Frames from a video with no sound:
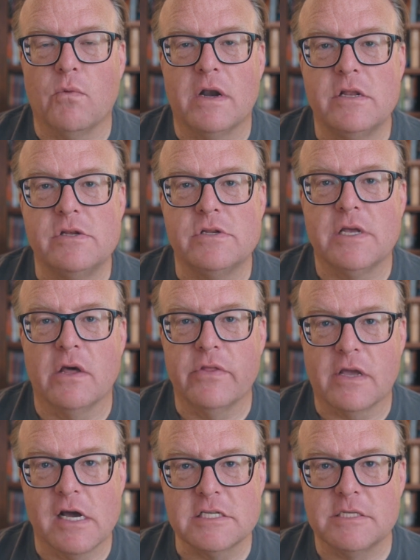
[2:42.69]
What did you tell
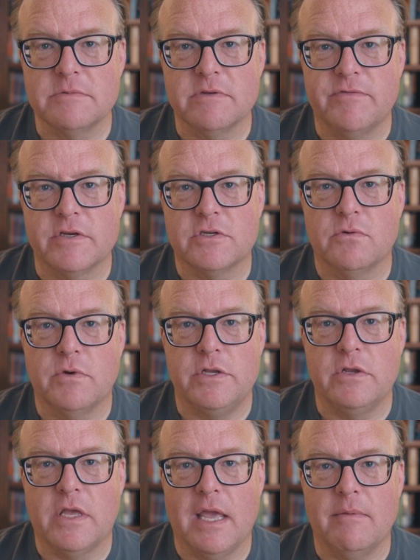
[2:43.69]
the customs official when
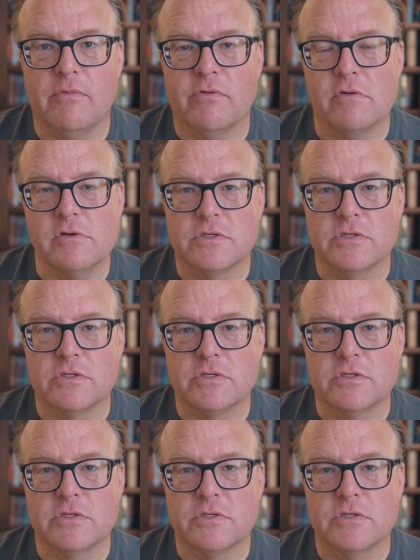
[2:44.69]
you came through?